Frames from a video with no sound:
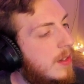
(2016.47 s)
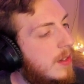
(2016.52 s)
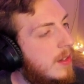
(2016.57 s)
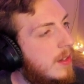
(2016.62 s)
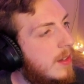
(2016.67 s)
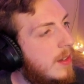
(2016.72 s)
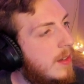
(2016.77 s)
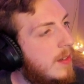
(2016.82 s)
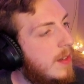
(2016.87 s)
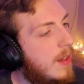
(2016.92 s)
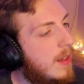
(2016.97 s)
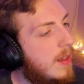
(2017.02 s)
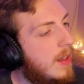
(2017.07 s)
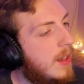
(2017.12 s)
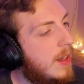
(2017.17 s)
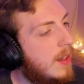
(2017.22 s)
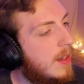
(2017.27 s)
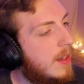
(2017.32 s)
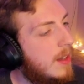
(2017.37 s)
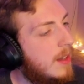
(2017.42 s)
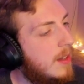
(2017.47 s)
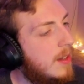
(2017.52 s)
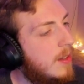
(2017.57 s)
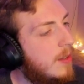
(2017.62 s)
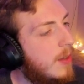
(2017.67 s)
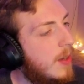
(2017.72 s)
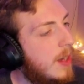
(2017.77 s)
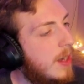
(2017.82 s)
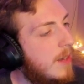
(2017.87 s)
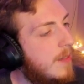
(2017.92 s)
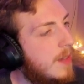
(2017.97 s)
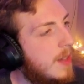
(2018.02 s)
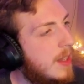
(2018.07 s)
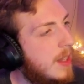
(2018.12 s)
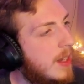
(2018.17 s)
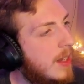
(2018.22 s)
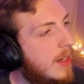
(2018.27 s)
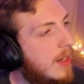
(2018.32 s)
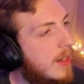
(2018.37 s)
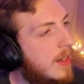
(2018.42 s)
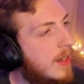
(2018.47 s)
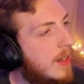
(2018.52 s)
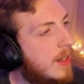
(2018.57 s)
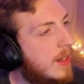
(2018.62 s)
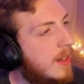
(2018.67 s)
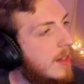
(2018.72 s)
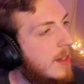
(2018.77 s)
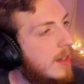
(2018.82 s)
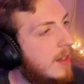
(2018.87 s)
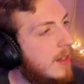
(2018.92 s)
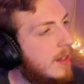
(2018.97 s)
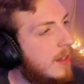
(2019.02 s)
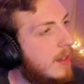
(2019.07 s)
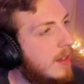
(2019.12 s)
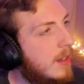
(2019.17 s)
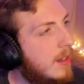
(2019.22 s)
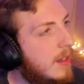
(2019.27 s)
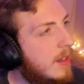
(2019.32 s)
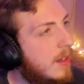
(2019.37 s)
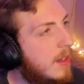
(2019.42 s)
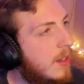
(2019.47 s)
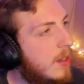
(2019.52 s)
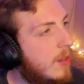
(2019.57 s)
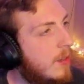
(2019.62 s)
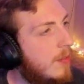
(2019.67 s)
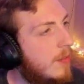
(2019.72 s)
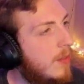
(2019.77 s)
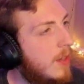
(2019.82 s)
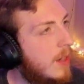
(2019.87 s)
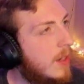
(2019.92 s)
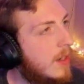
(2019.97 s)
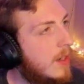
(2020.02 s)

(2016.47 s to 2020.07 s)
Is that like... Do I have to like... Oh, fuck.